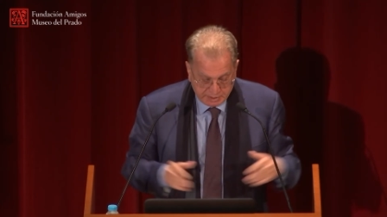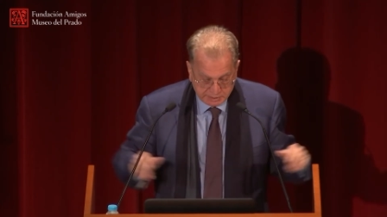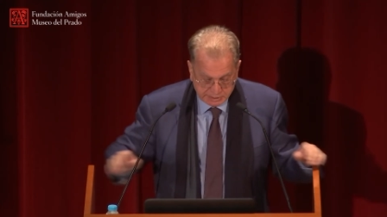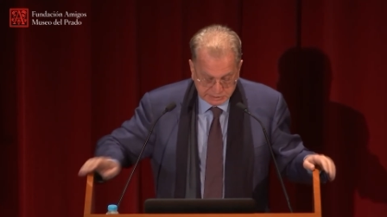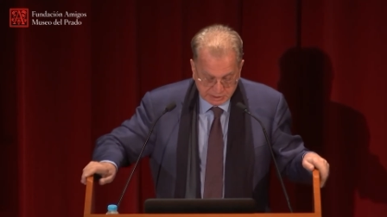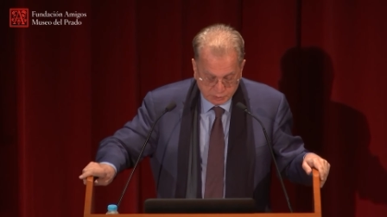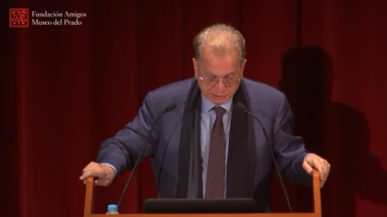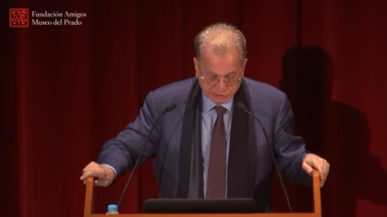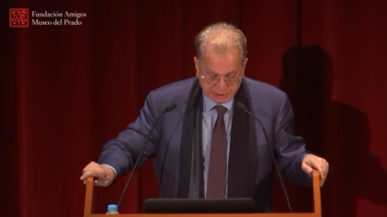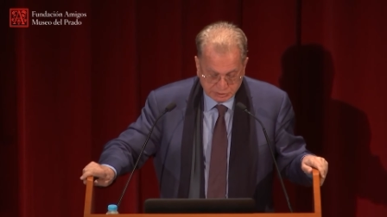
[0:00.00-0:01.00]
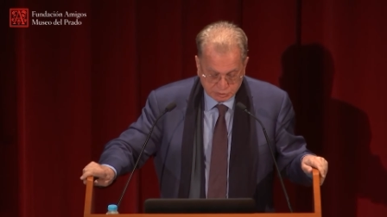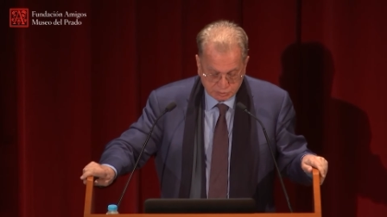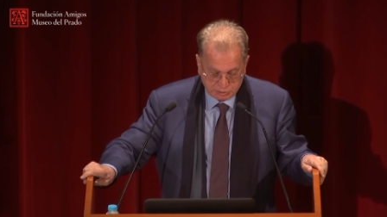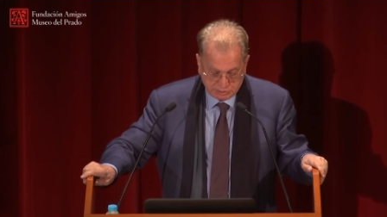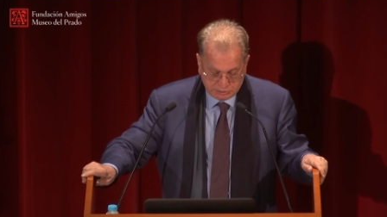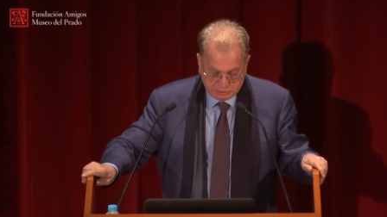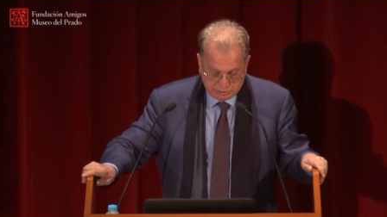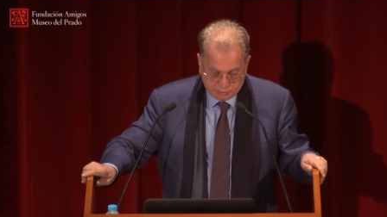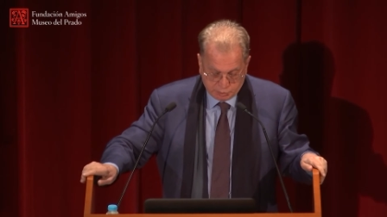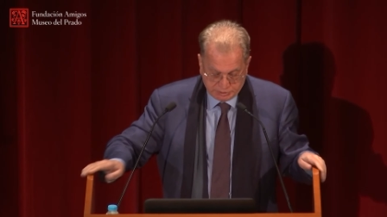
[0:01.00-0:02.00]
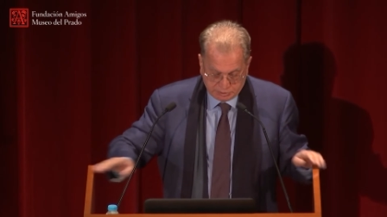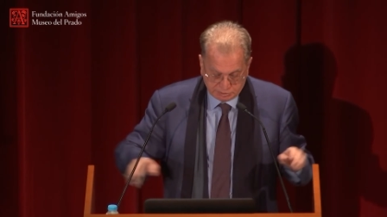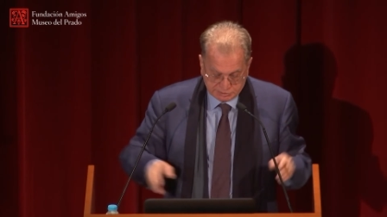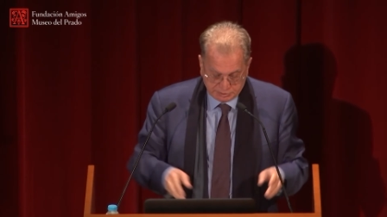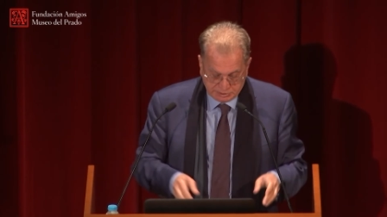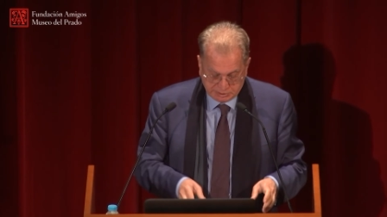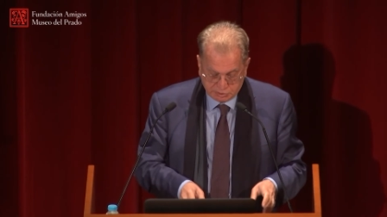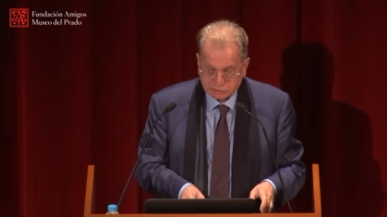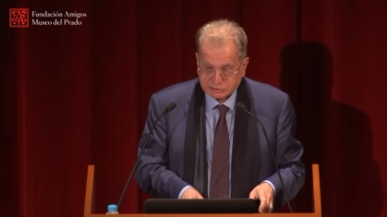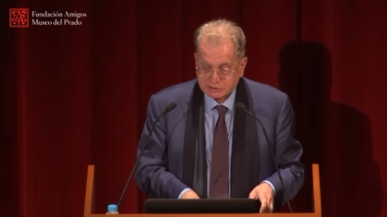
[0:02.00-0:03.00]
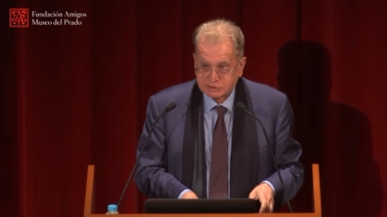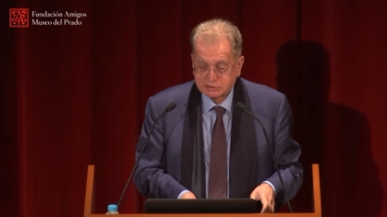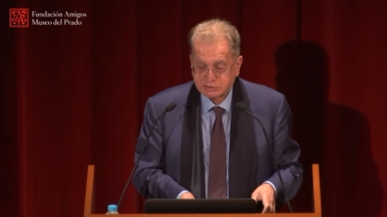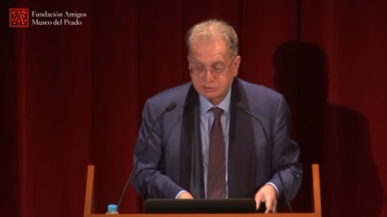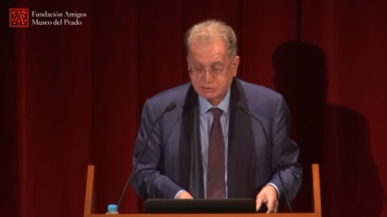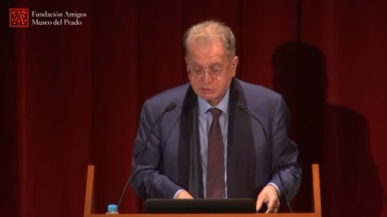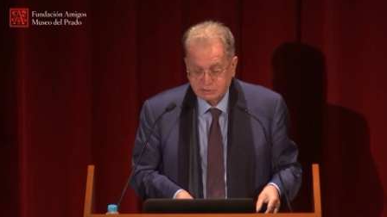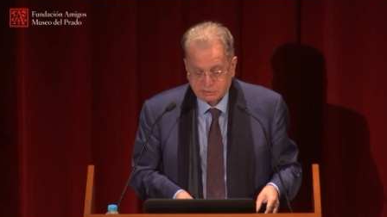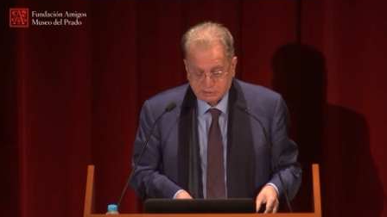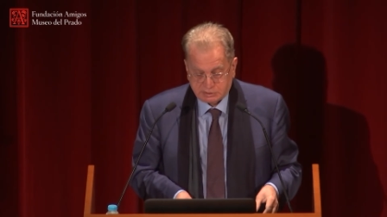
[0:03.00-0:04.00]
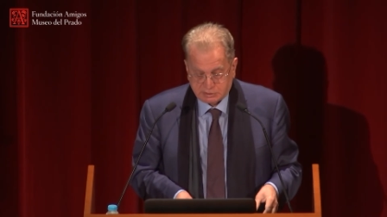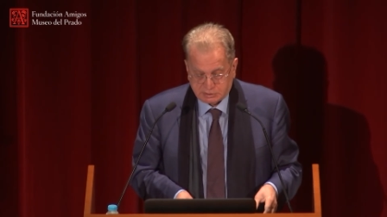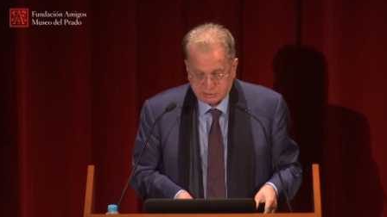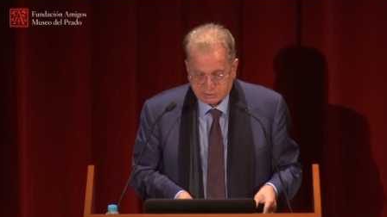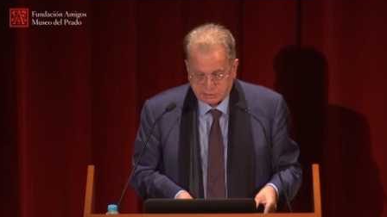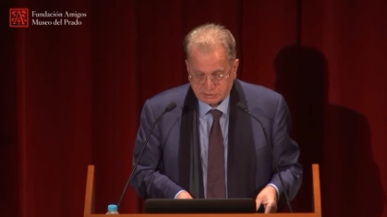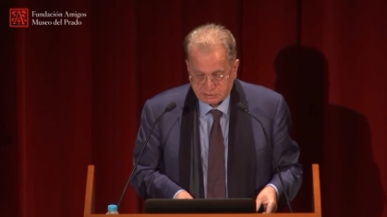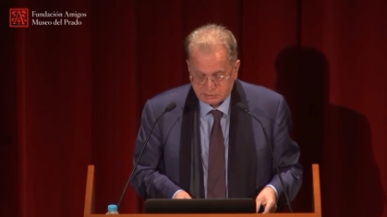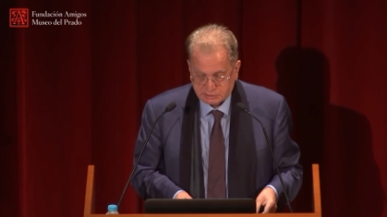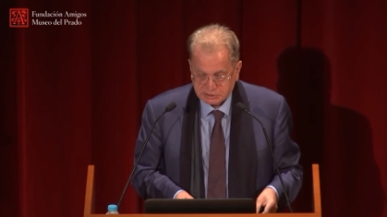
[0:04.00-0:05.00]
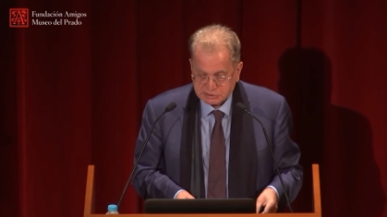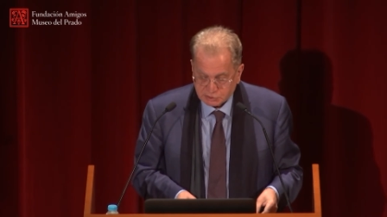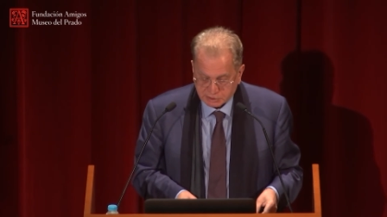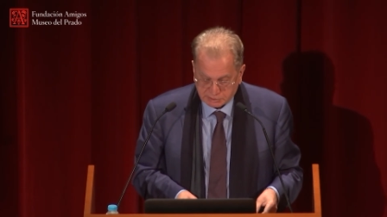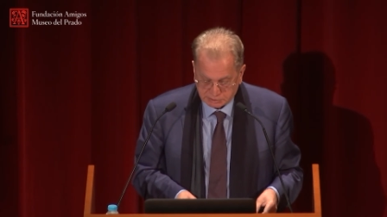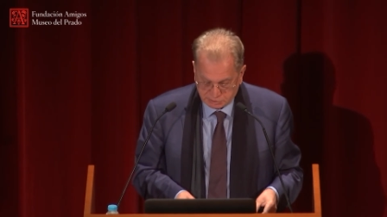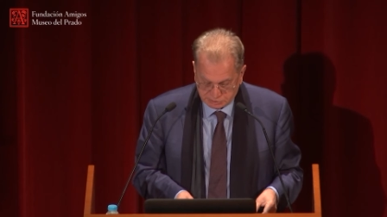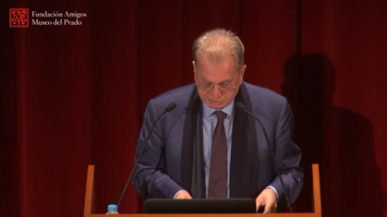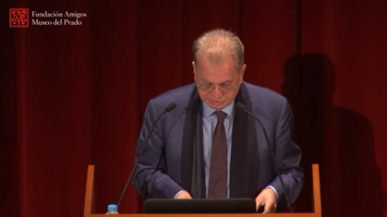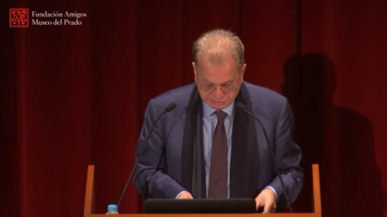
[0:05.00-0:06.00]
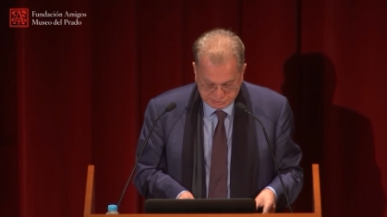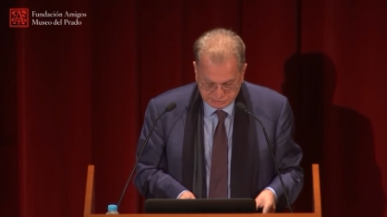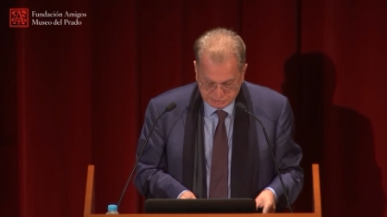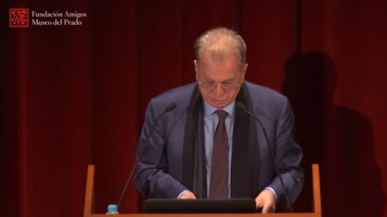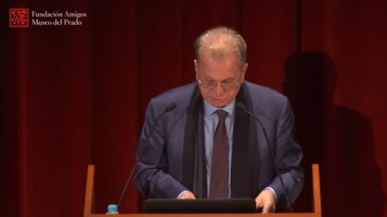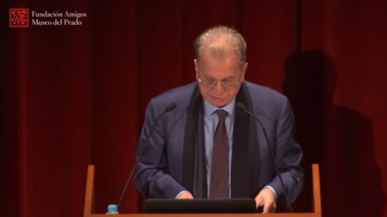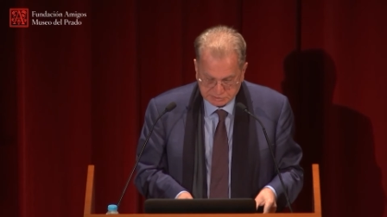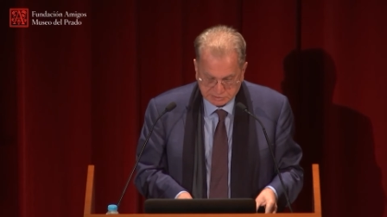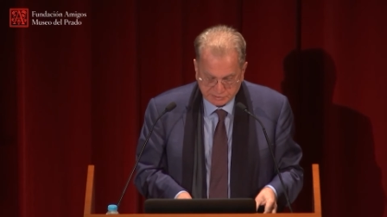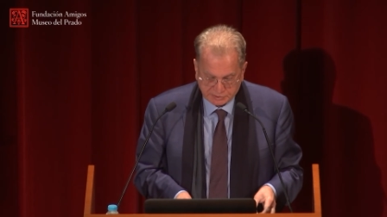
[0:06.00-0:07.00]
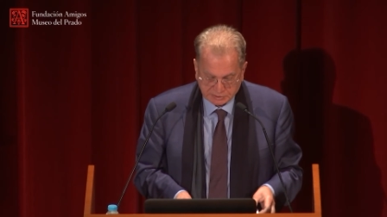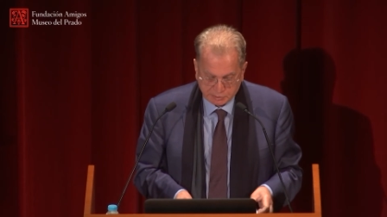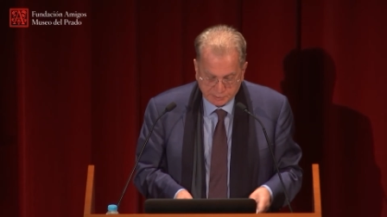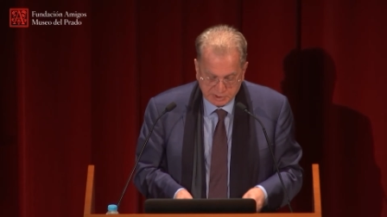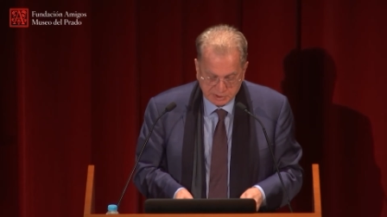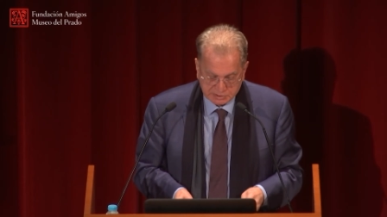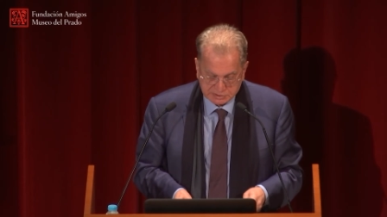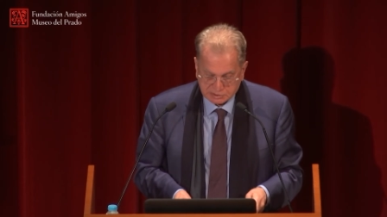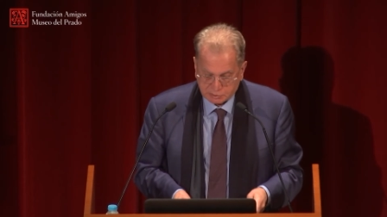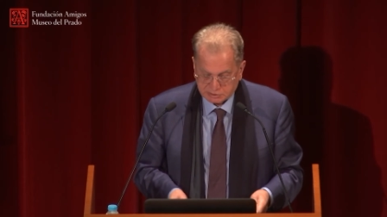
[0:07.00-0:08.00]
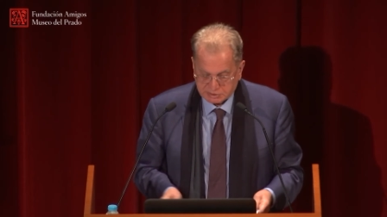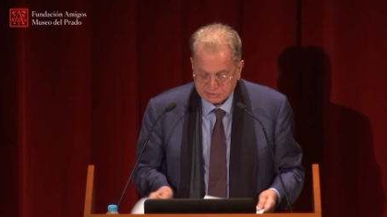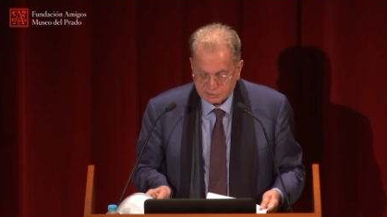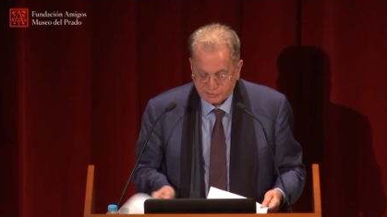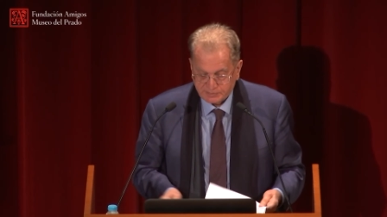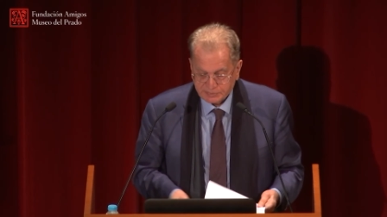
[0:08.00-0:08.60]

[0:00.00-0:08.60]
That's how we try to put it also in a context, Uh, historical context, in the context of different opinions, in the context of